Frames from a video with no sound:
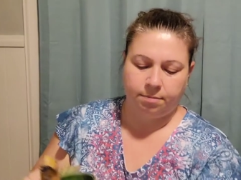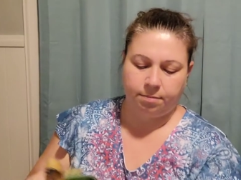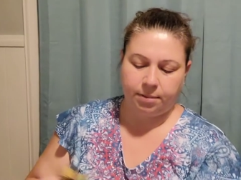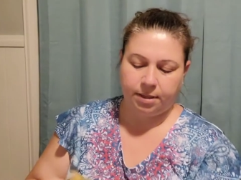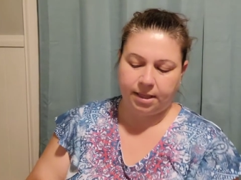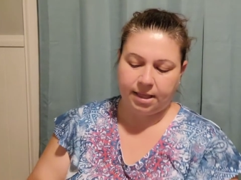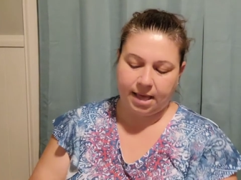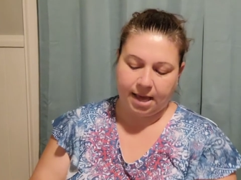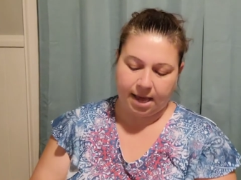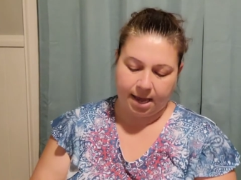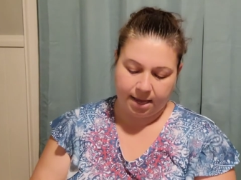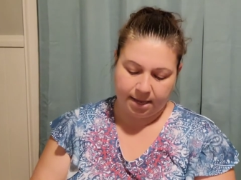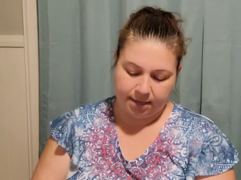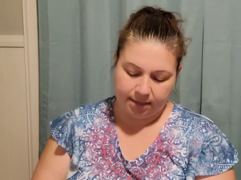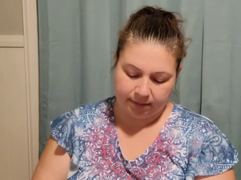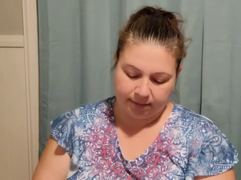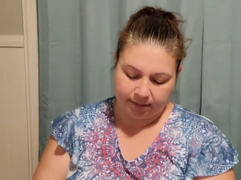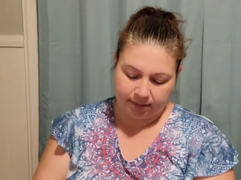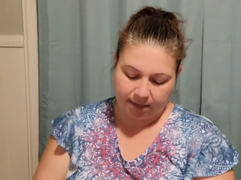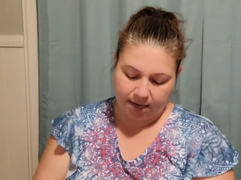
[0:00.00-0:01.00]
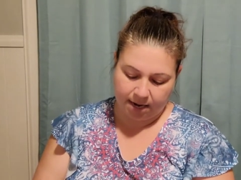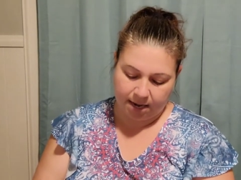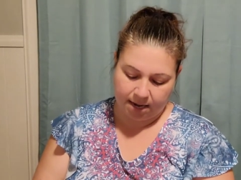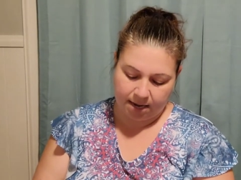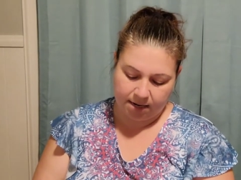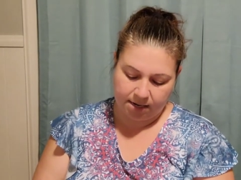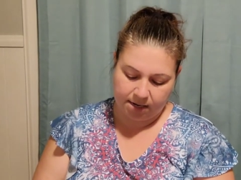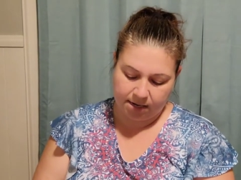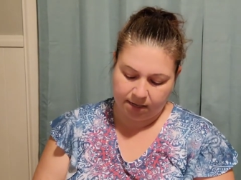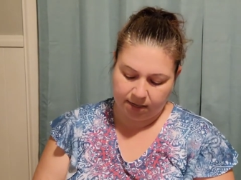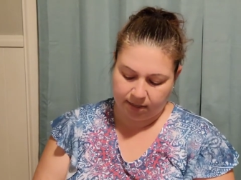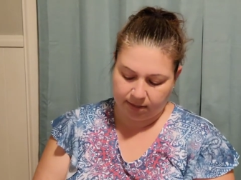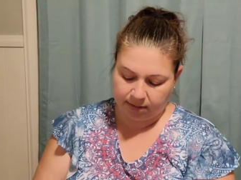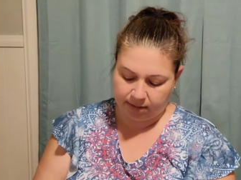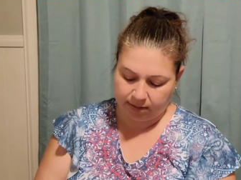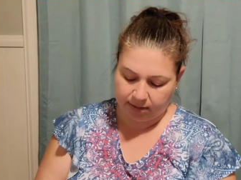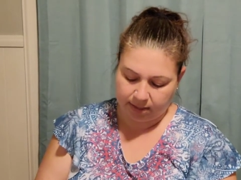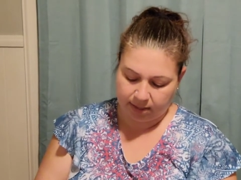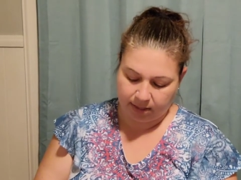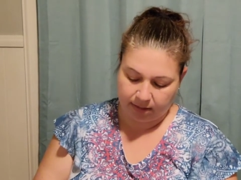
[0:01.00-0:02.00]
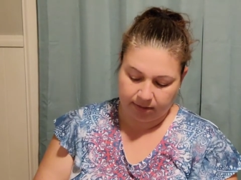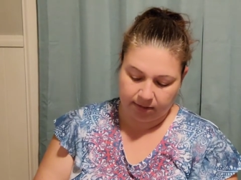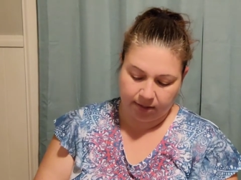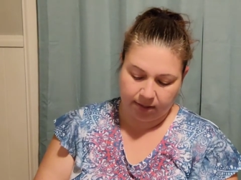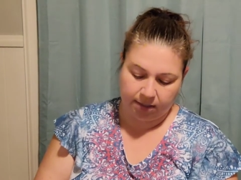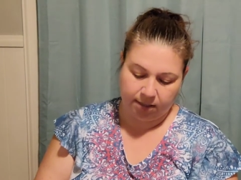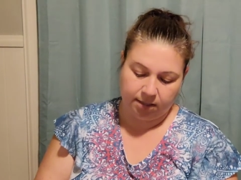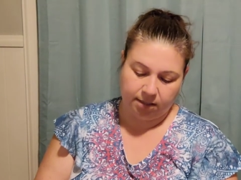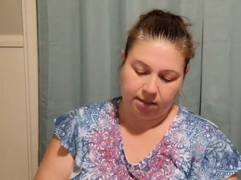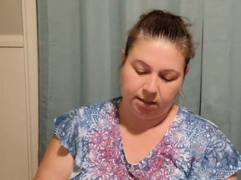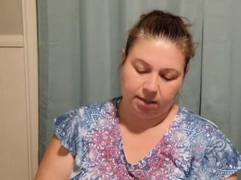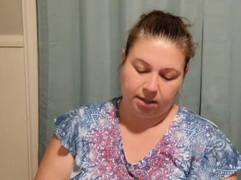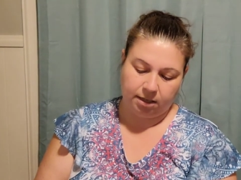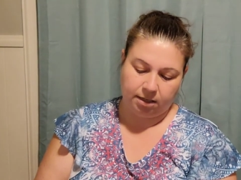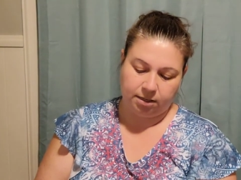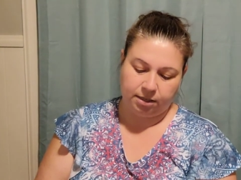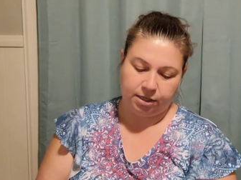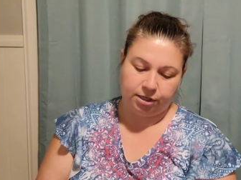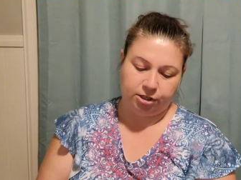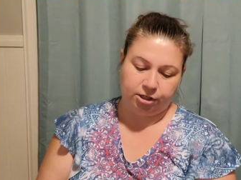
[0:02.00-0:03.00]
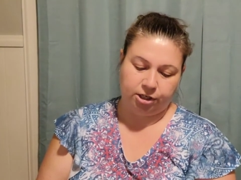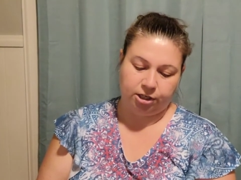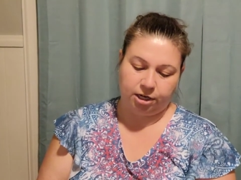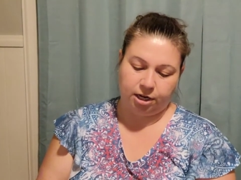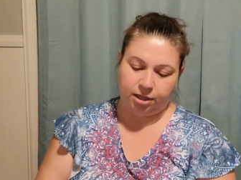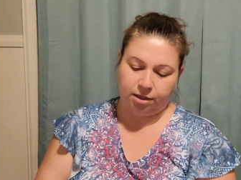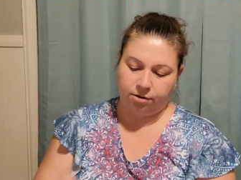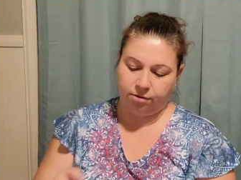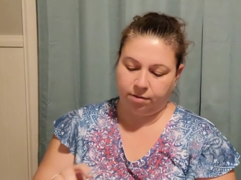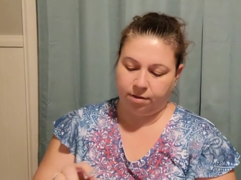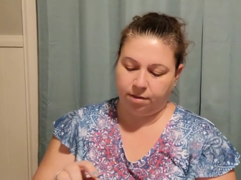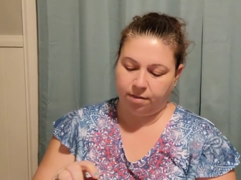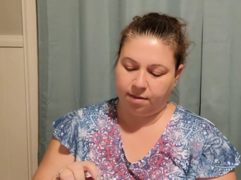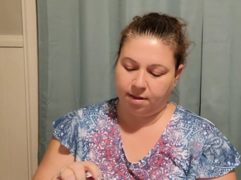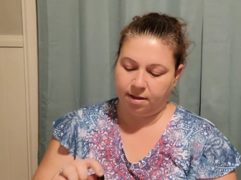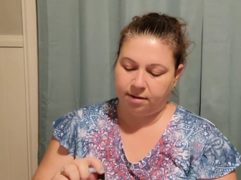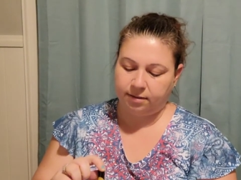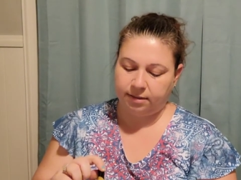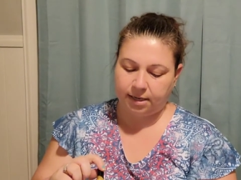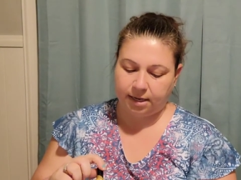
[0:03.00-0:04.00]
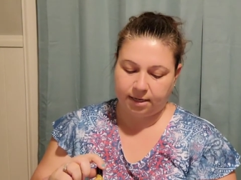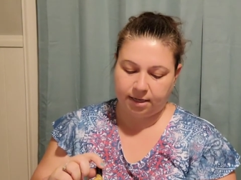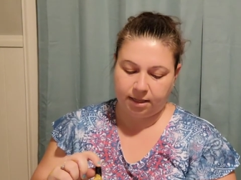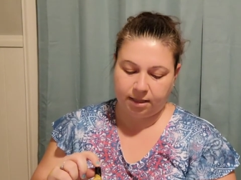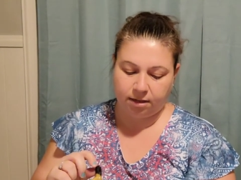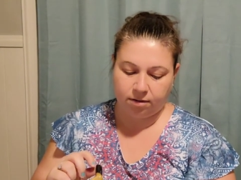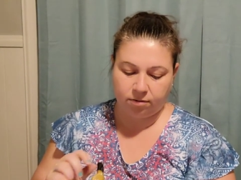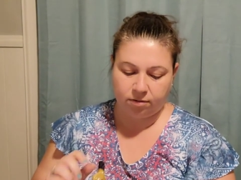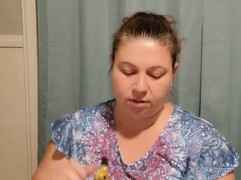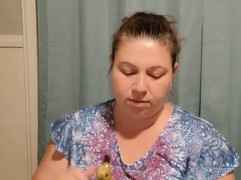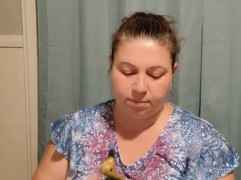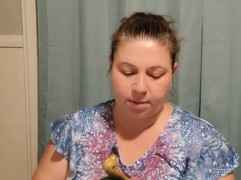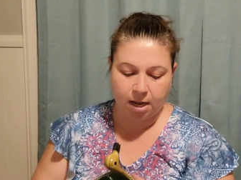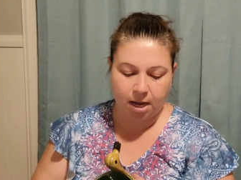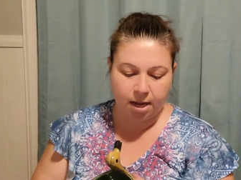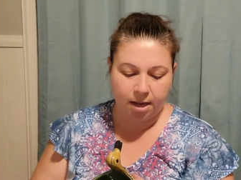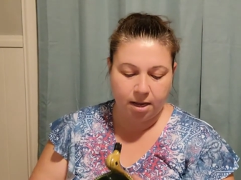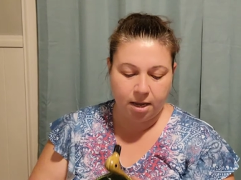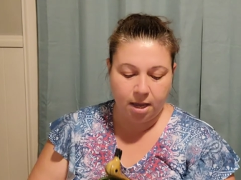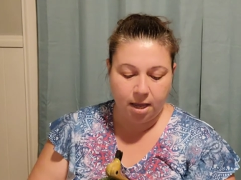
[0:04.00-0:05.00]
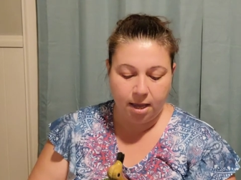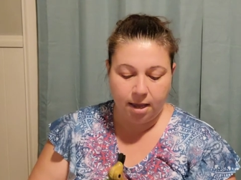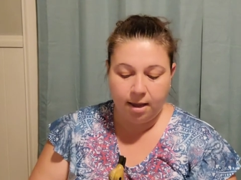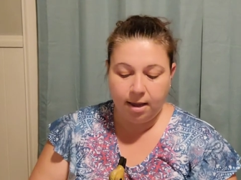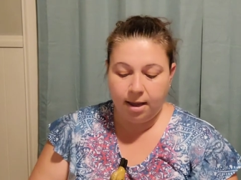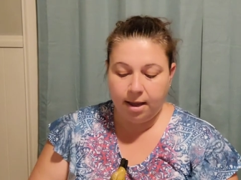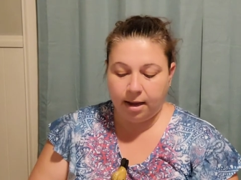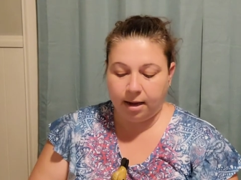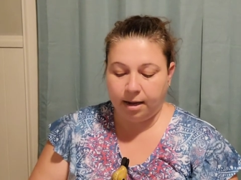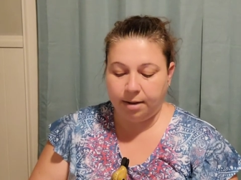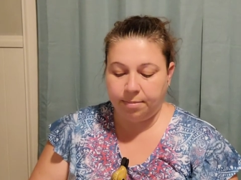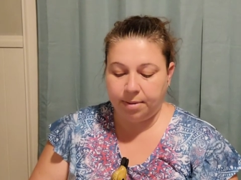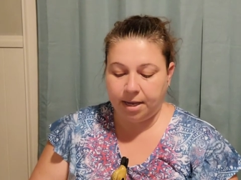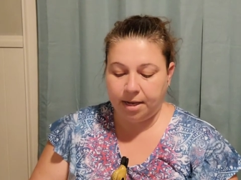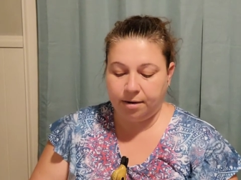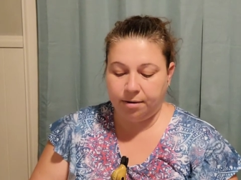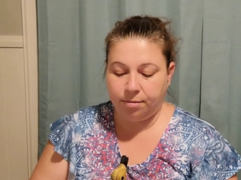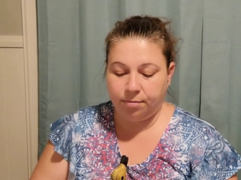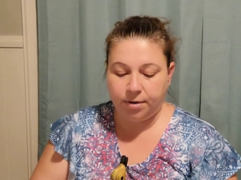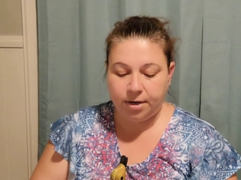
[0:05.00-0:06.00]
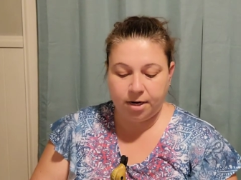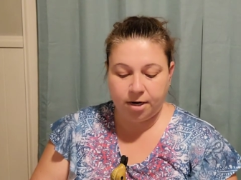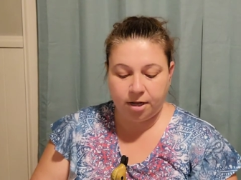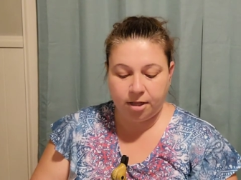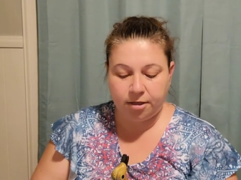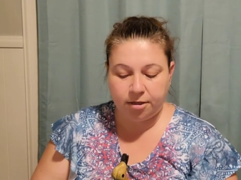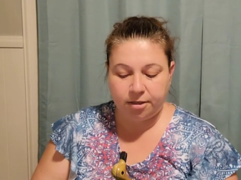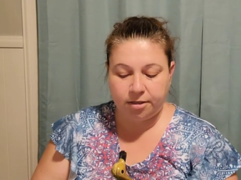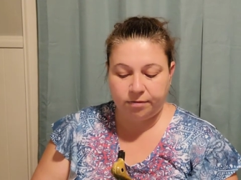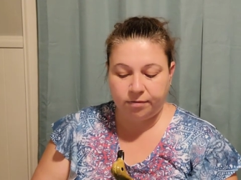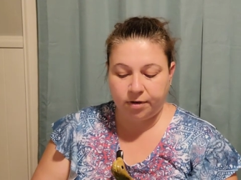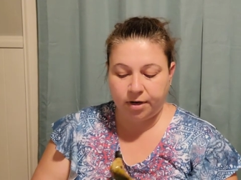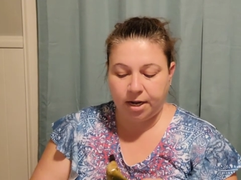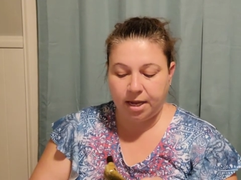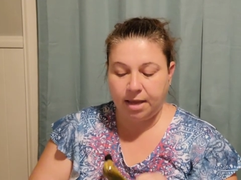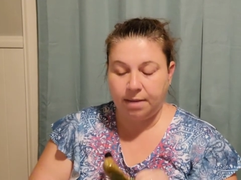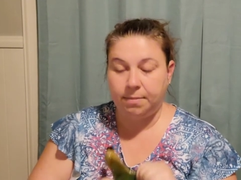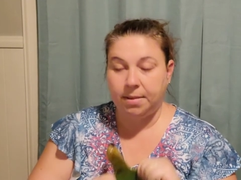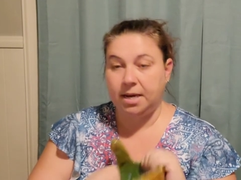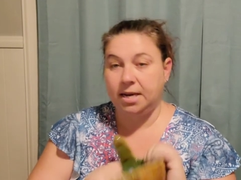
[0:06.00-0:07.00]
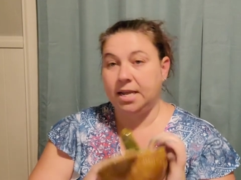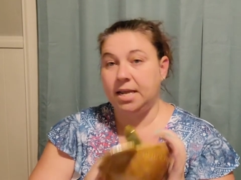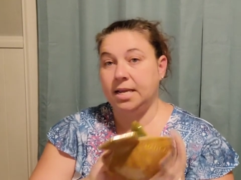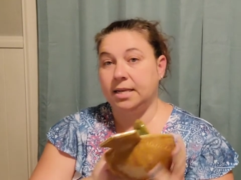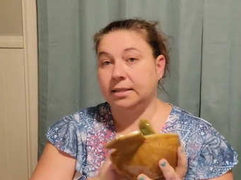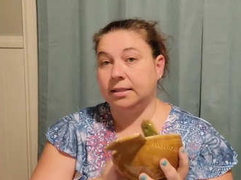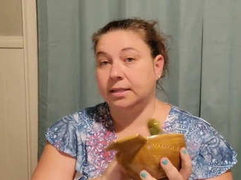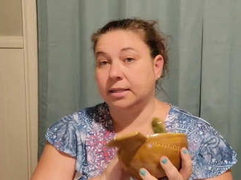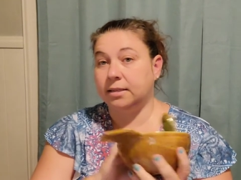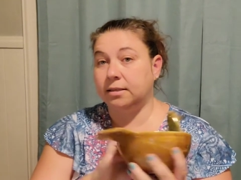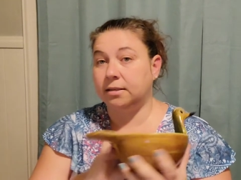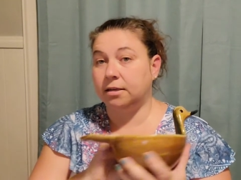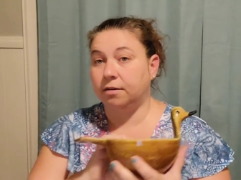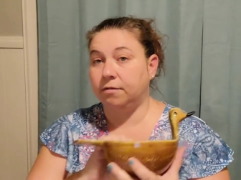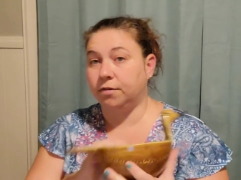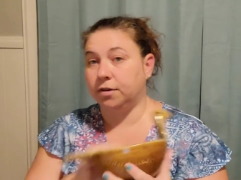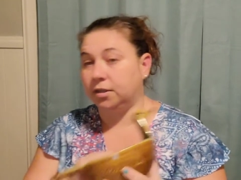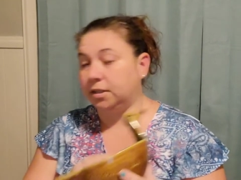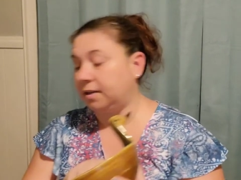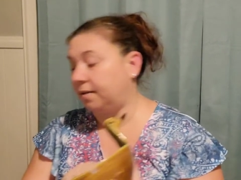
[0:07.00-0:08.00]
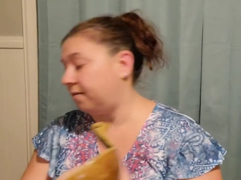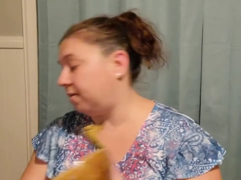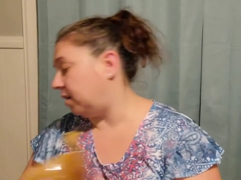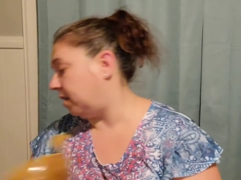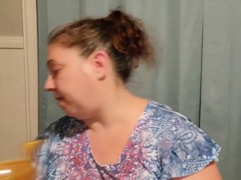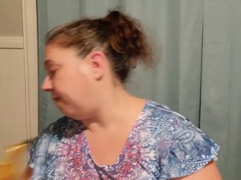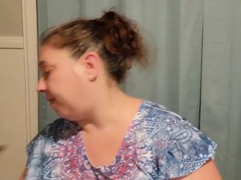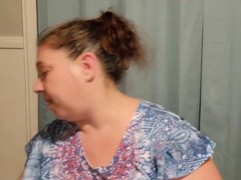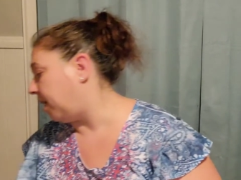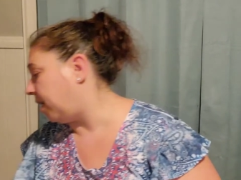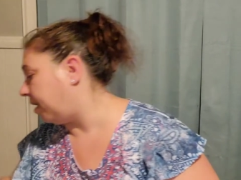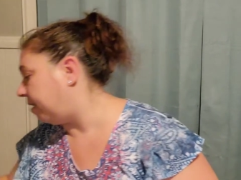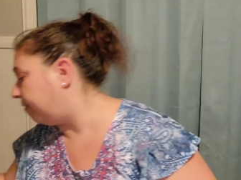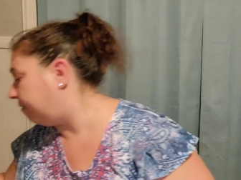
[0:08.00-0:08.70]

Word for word: but that is it. It is in excellent condition other than that tiny little spot. I paid $3 for him and he is listed for 75